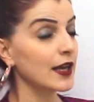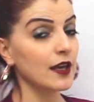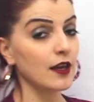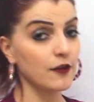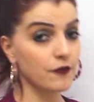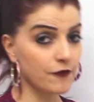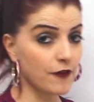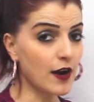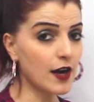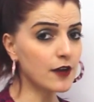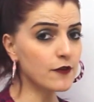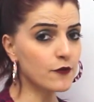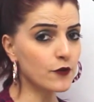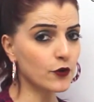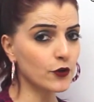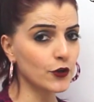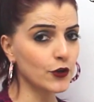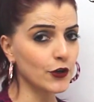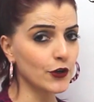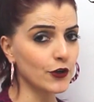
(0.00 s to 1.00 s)
If I
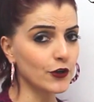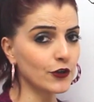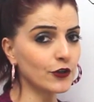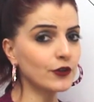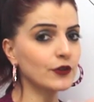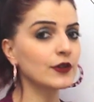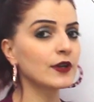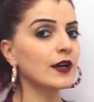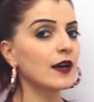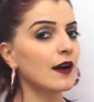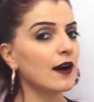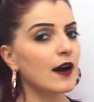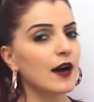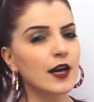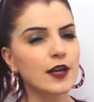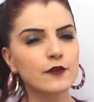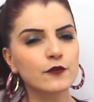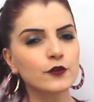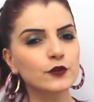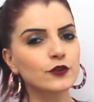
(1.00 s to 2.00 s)
were you,
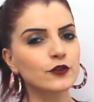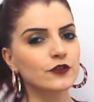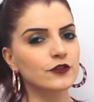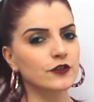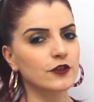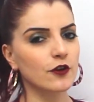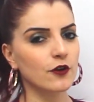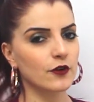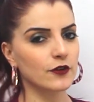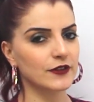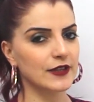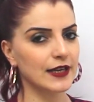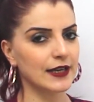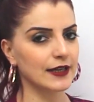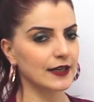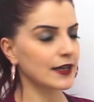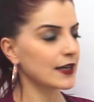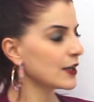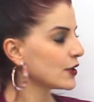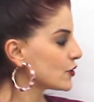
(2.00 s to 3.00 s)
I wouldn't go
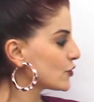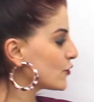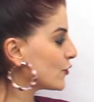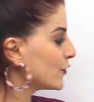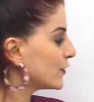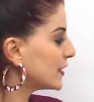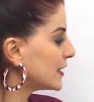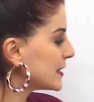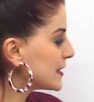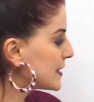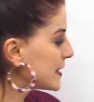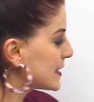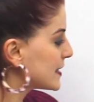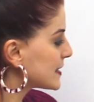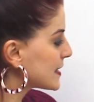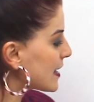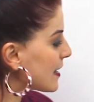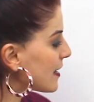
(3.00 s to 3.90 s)
there. So this is